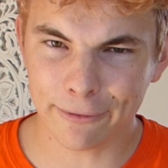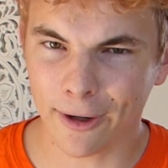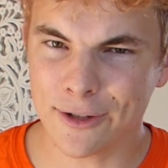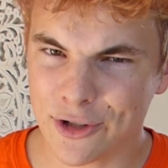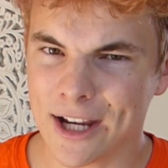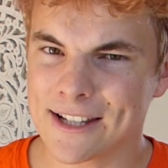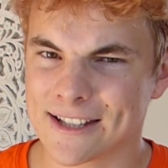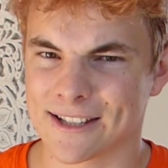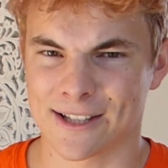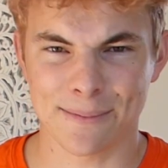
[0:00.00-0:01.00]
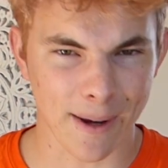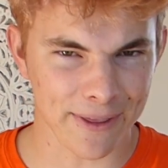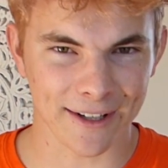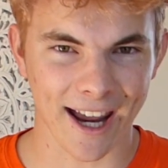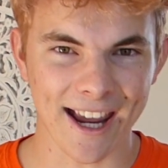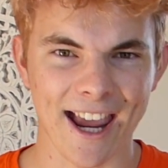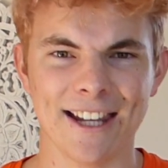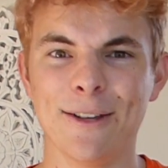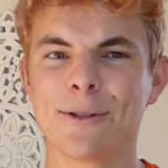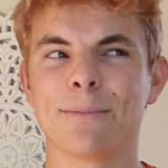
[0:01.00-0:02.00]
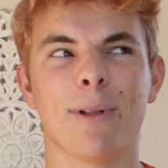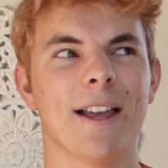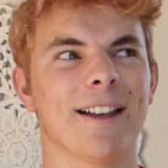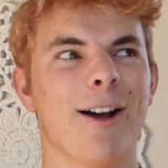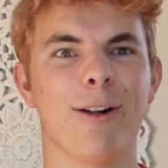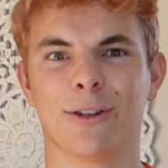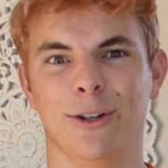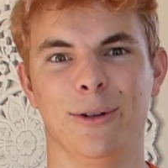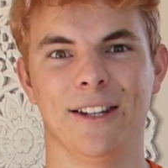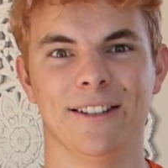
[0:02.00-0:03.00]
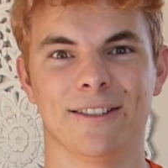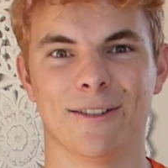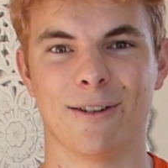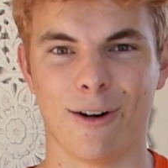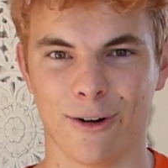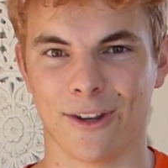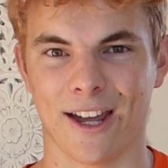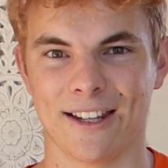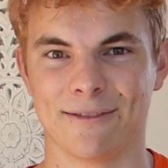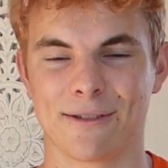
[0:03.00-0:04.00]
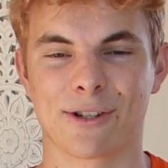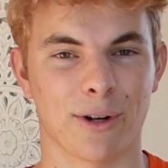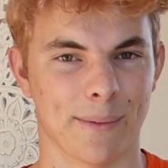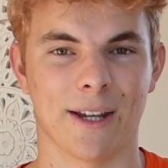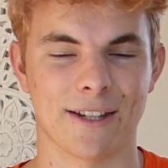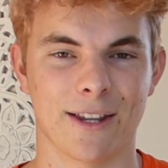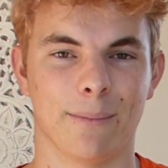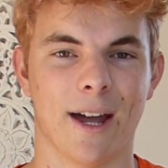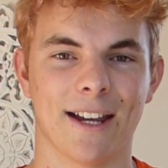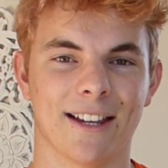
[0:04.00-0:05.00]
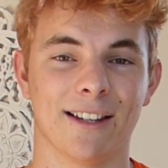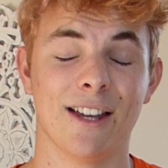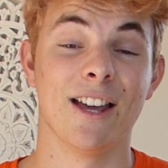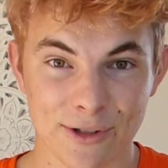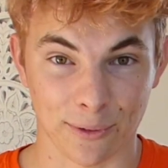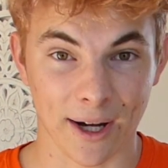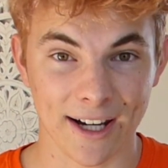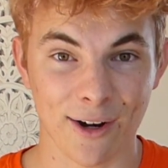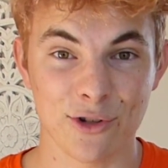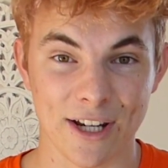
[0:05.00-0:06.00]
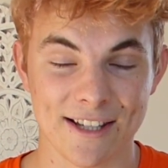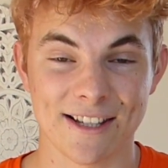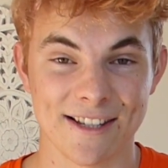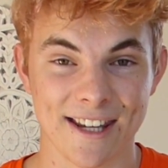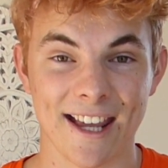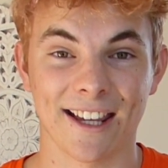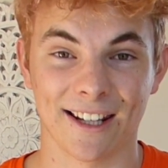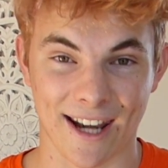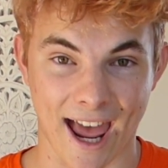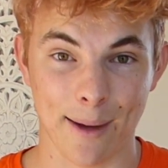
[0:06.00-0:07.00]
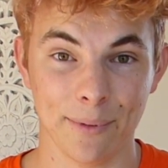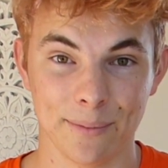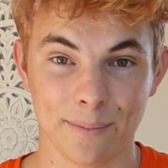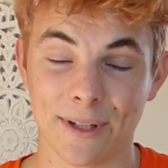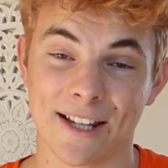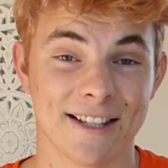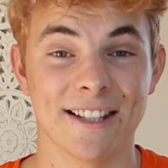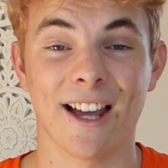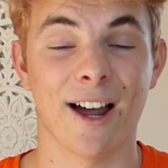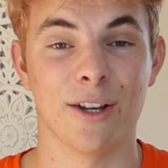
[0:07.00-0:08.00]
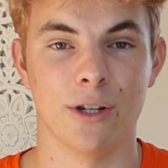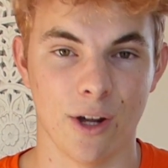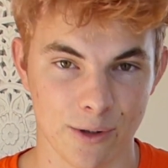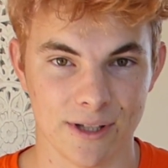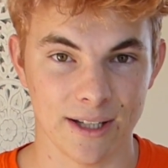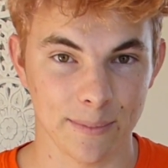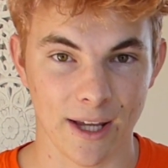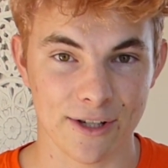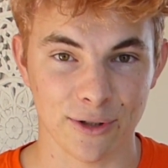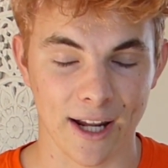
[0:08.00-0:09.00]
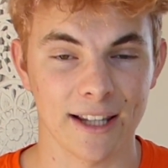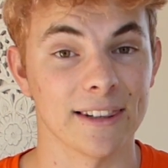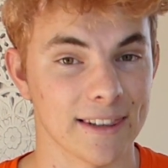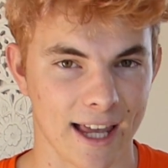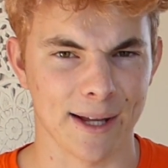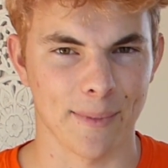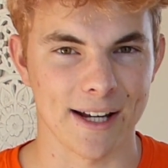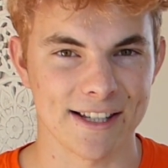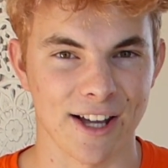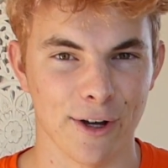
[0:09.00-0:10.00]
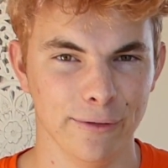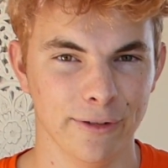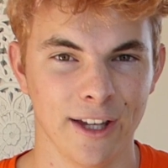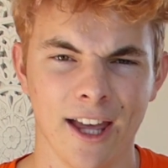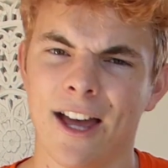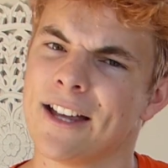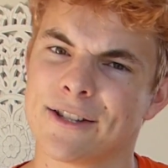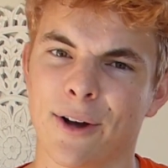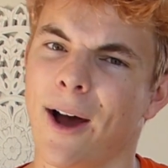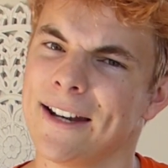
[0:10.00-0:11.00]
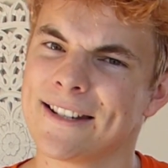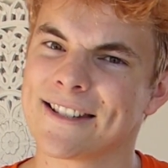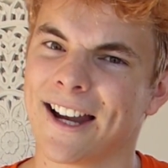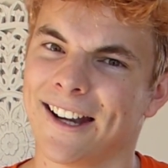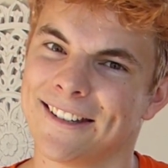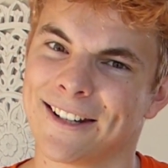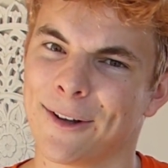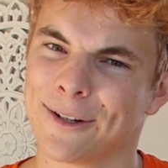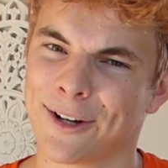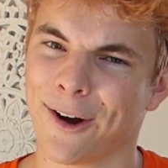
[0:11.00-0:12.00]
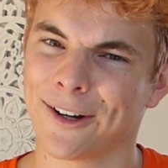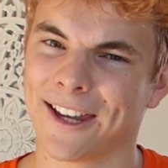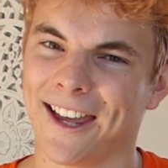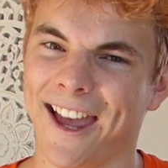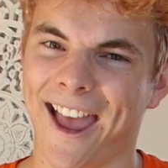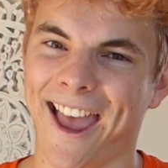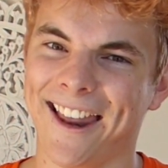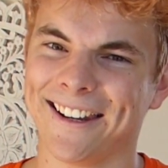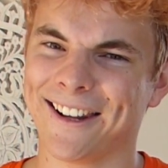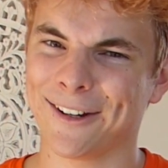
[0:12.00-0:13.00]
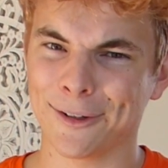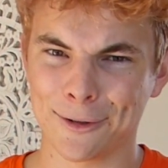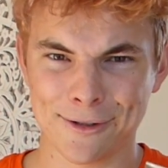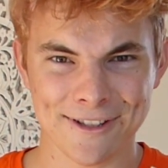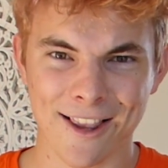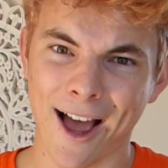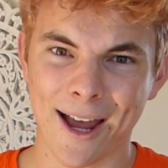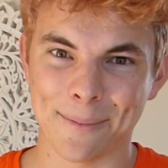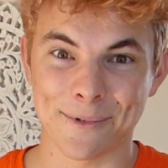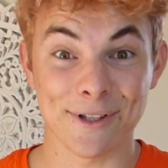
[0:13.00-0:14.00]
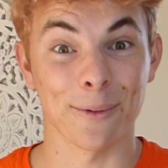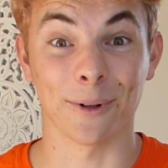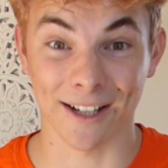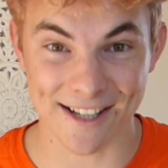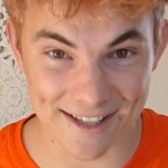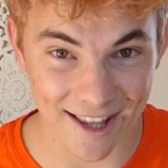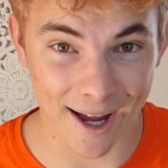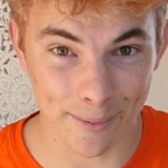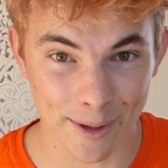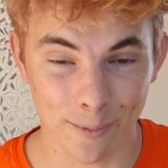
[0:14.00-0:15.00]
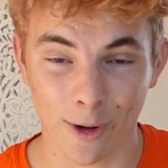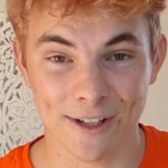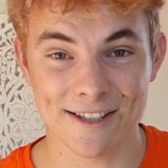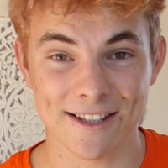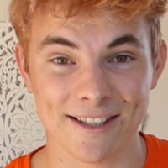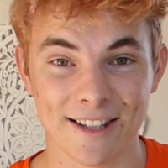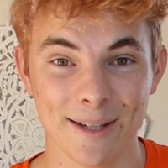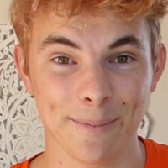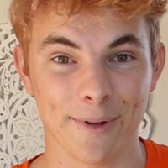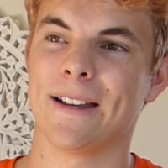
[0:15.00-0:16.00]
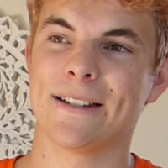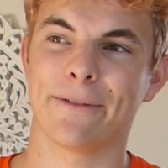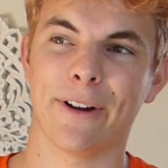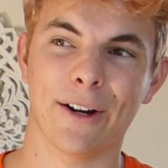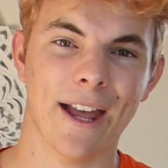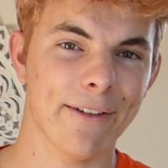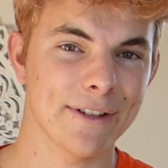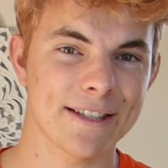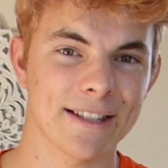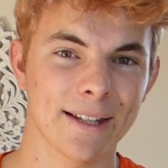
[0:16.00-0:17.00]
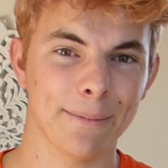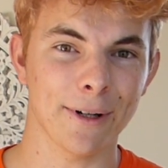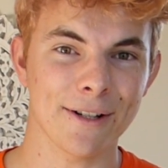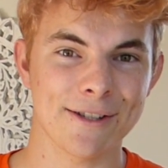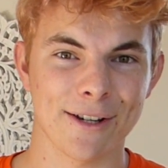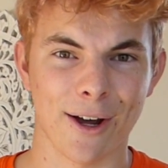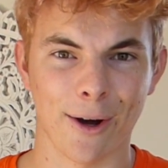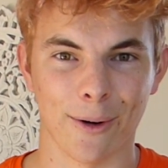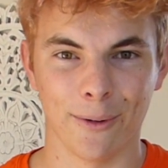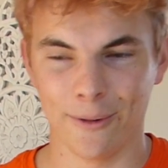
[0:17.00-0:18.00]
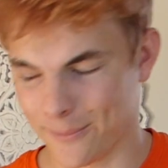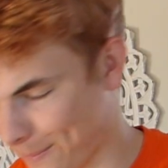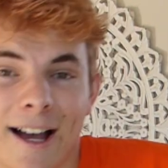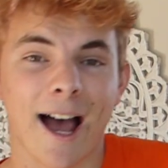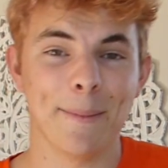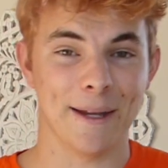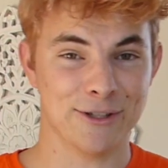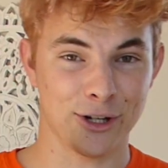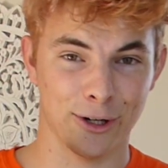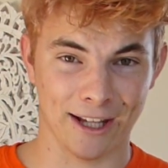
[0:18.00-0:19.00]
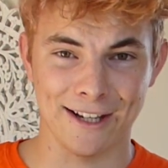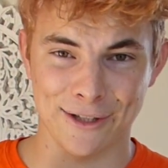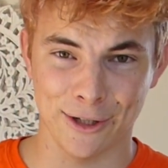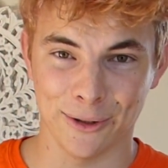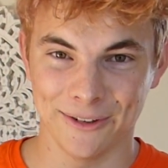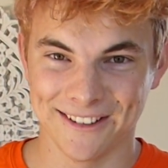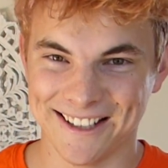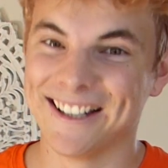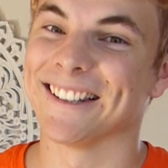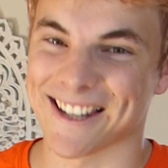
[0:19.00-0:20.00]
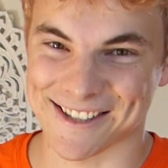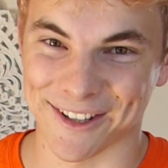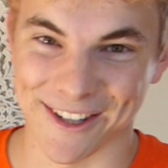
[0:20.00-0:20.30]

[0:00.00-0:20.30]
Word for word: friend Jason spent the night and he was playing Call of Duty all night, screaming into the mic. So right now, Jason's taking a nap because he got no sleep yesterday, like myself. So I decided to go to Target and get a little slime. So we're gonna slime him while he's asleep. He's a very heavy sleeper, so I made sure to get two. Let's